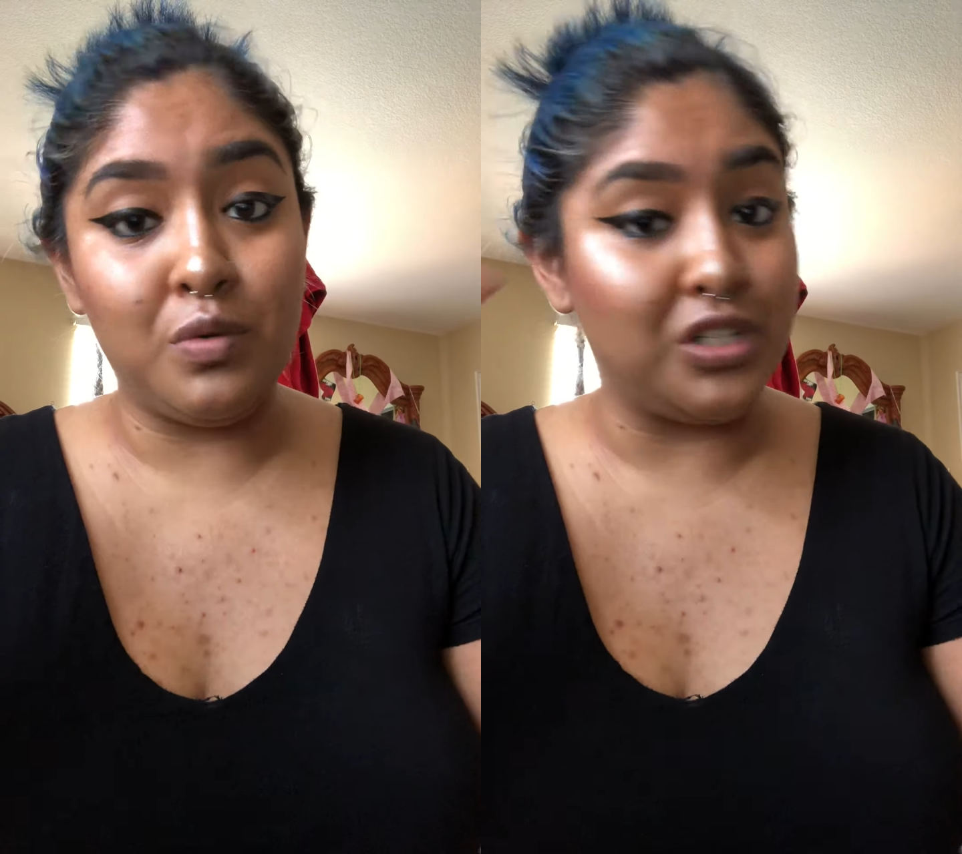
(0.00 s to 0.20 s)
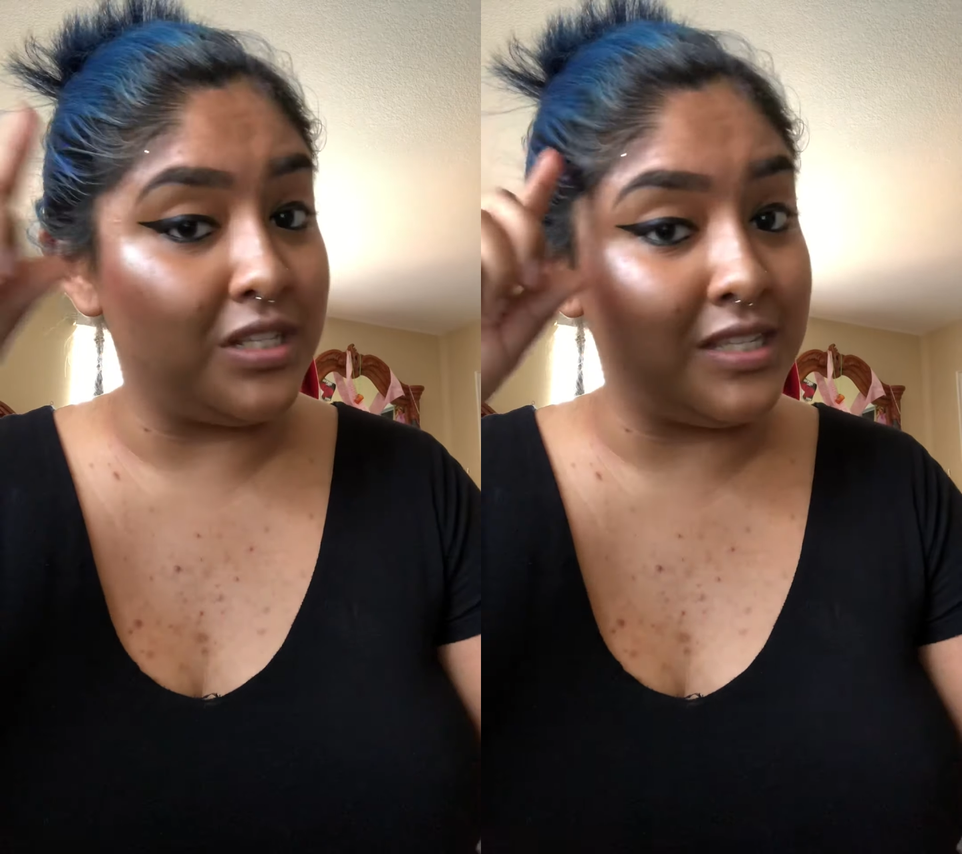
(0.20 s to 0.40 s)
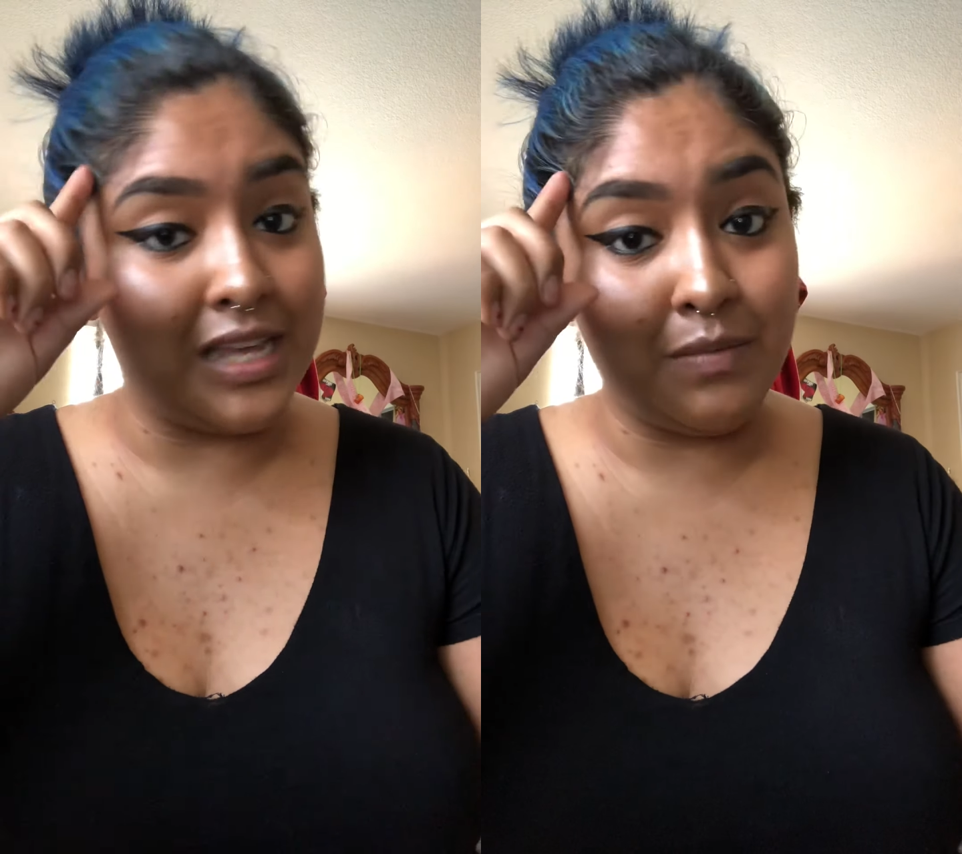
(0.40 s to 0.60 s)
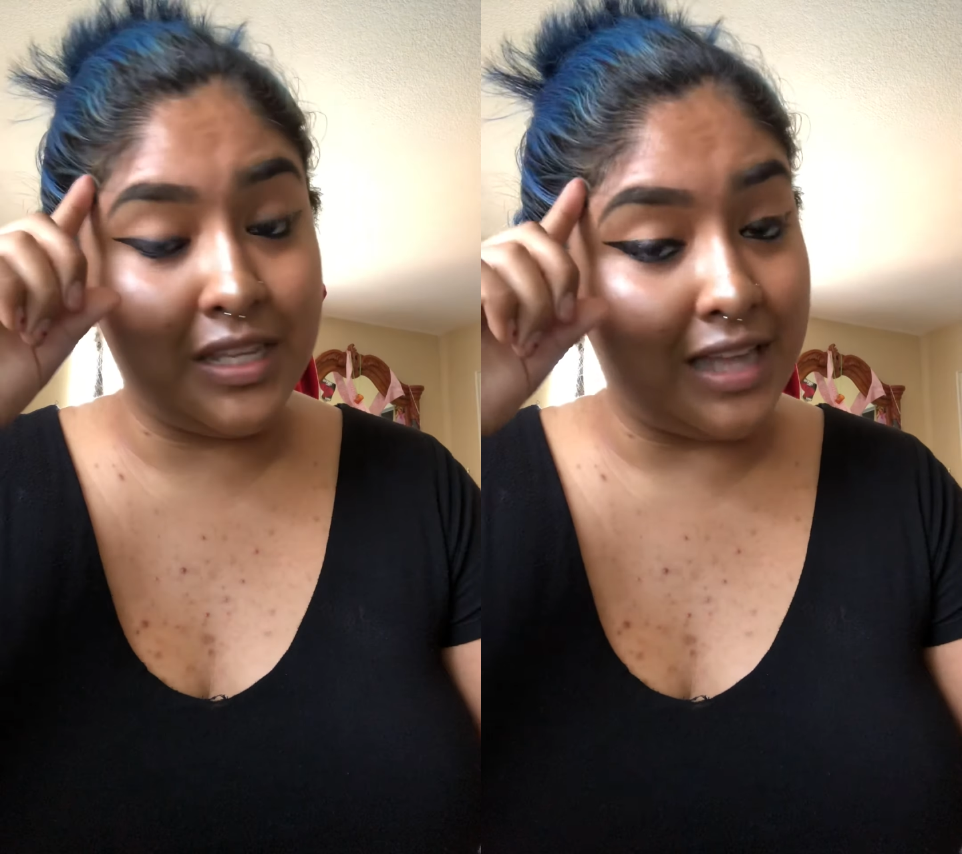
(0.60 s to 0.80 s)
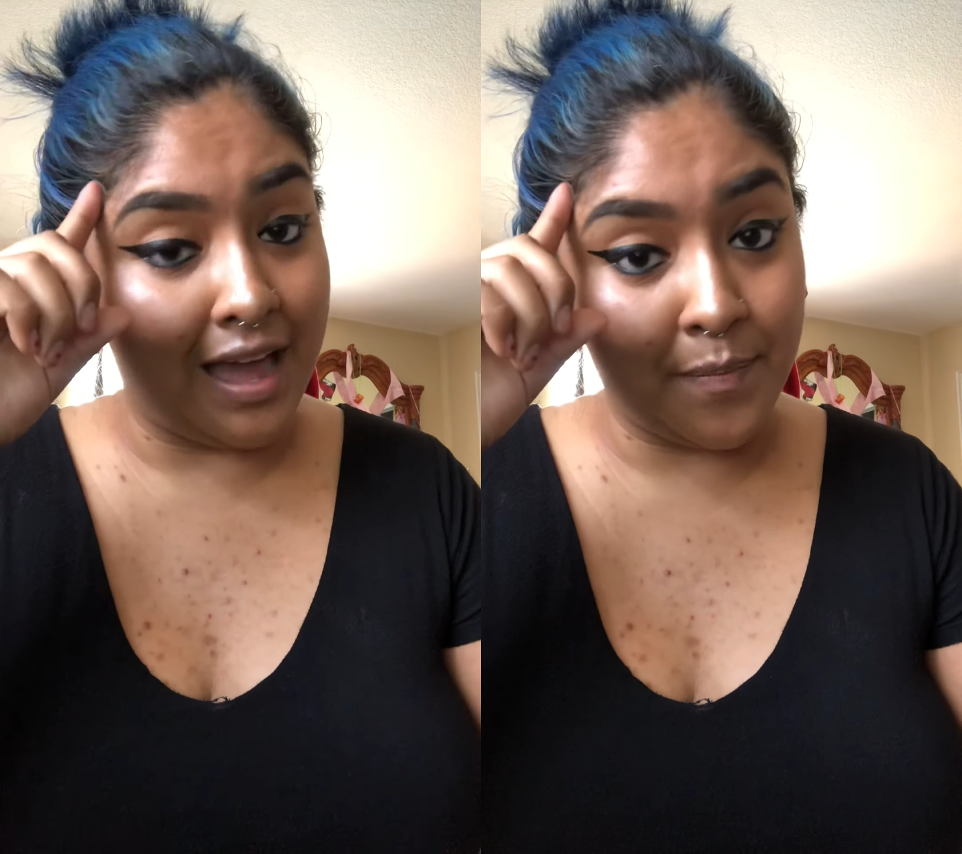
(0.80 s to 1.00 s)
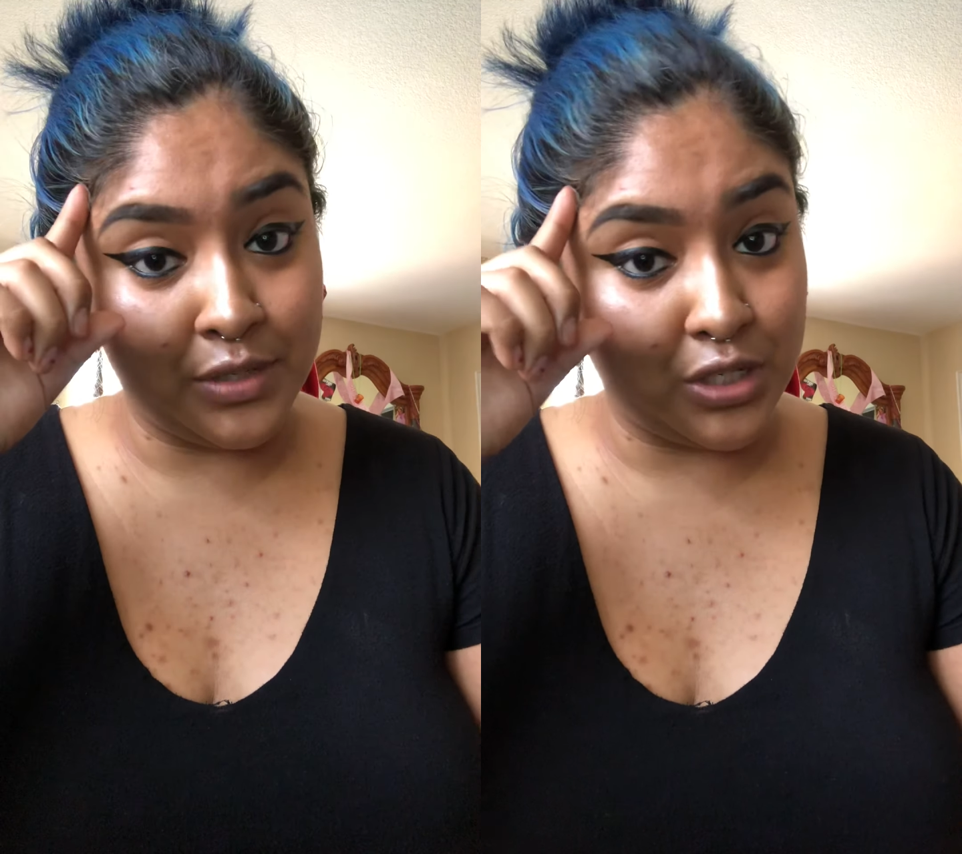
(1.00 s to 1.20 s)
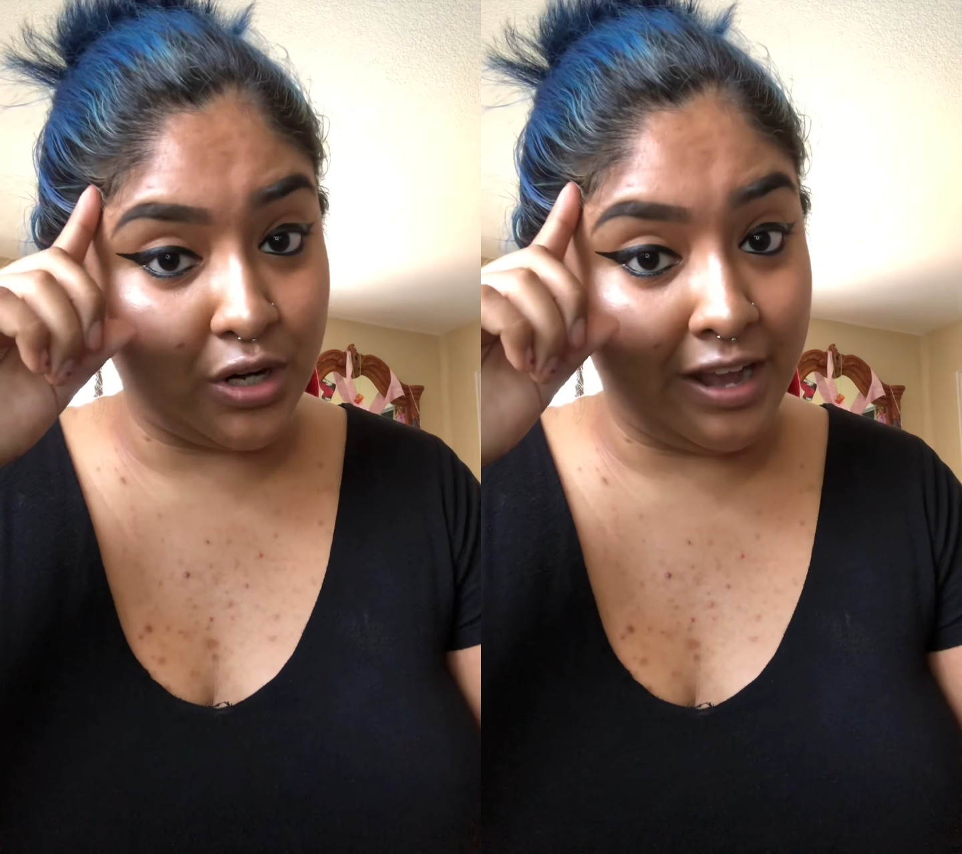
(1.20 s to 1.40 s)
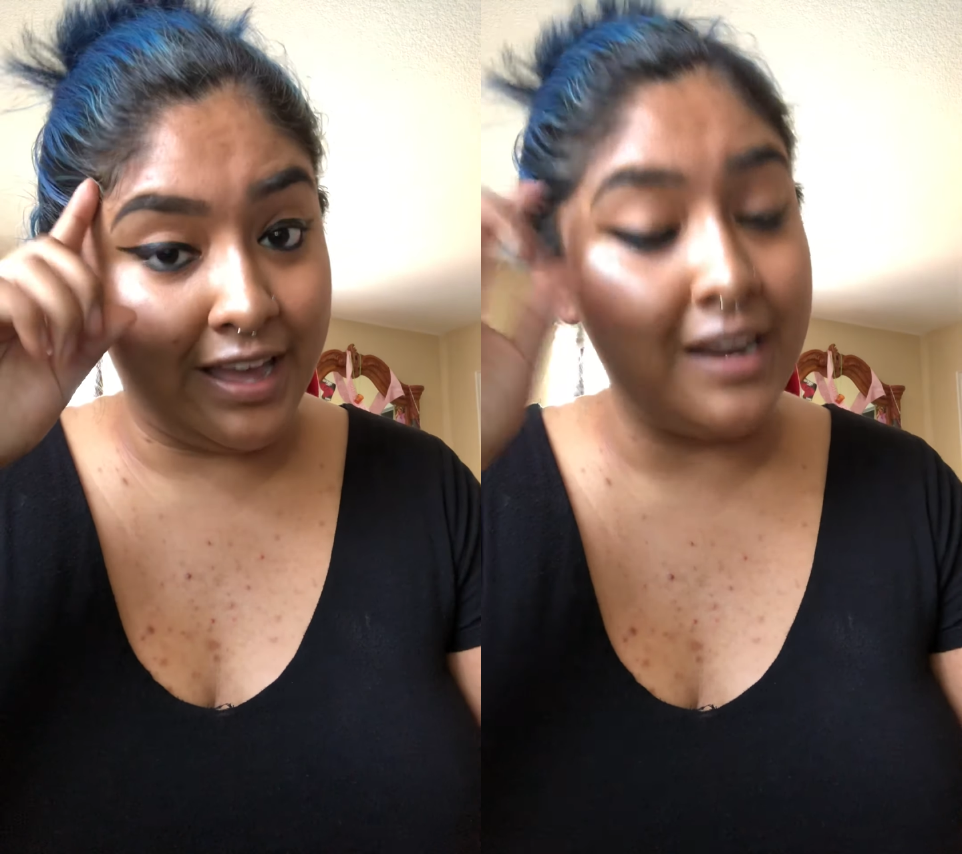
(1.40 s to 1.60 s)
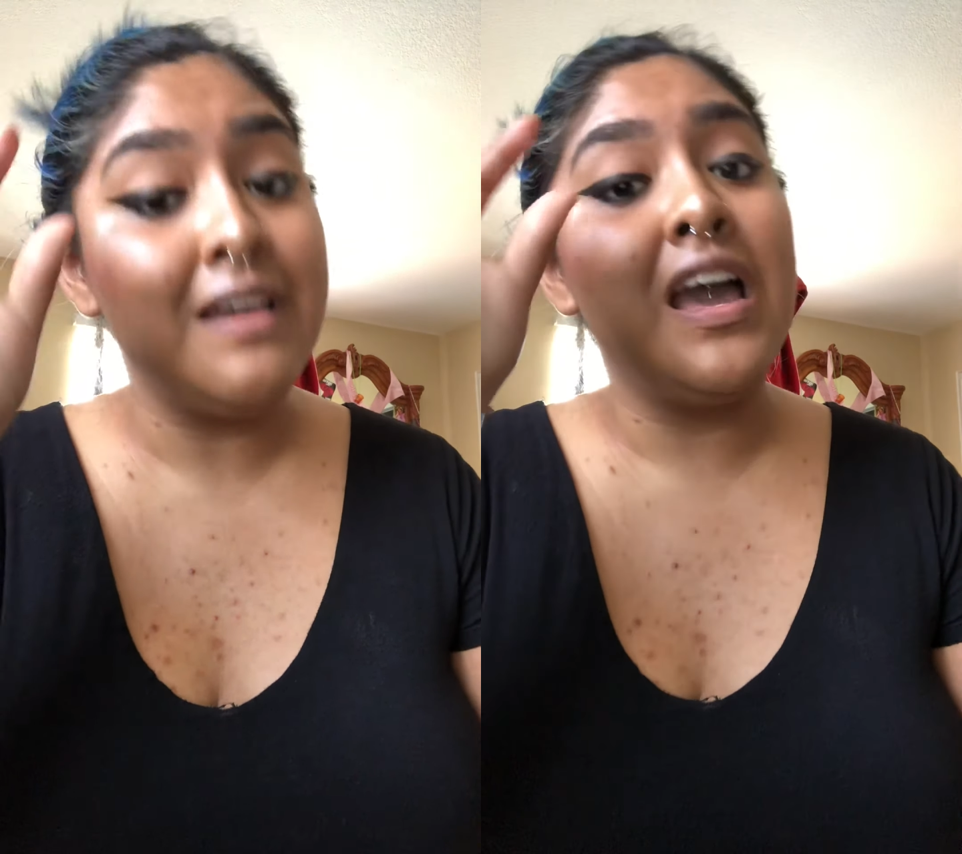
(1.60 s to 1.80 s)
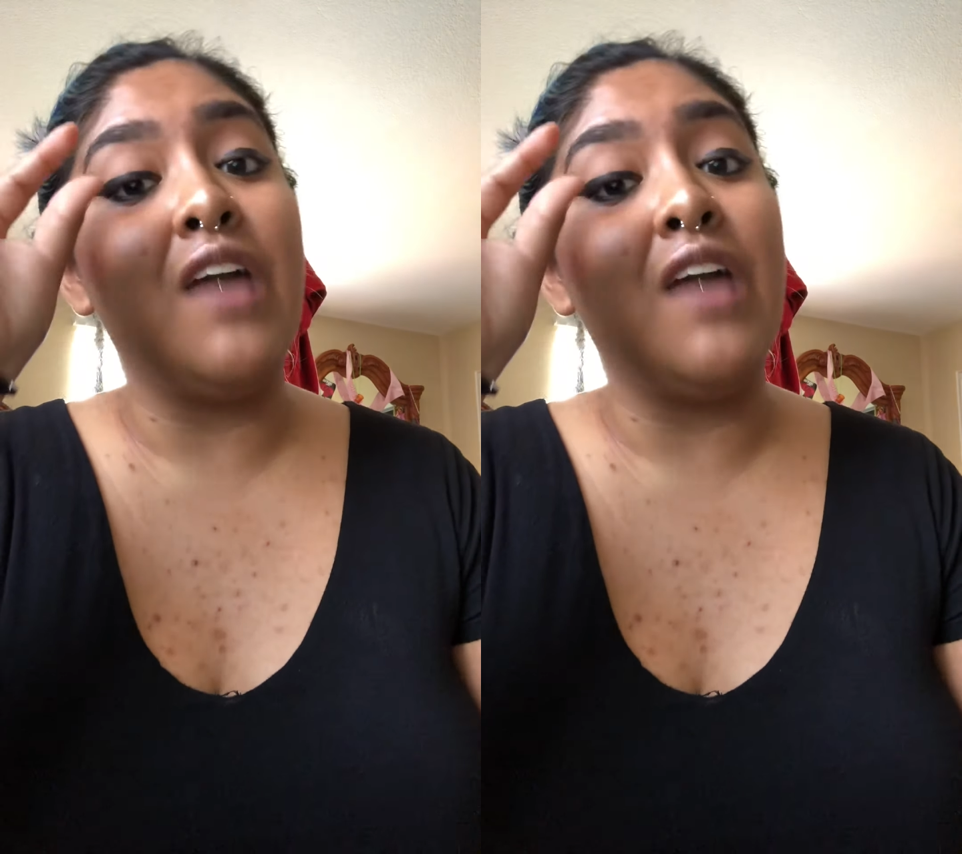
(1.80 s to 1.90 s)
which is the same thing that happens to your head.